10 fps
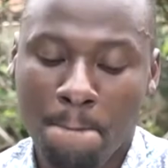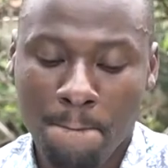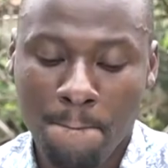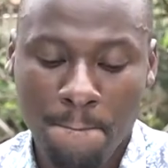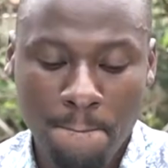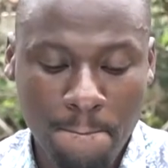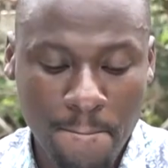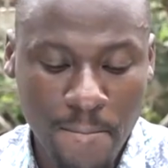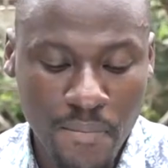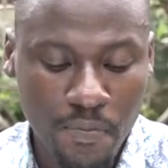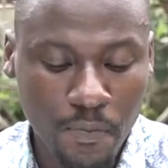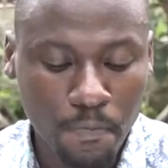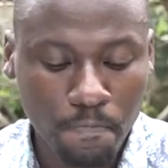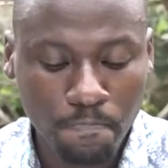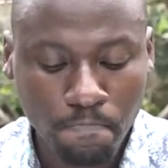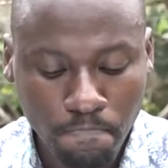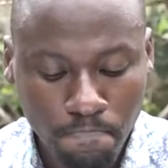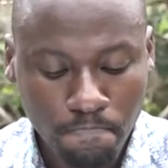(silence)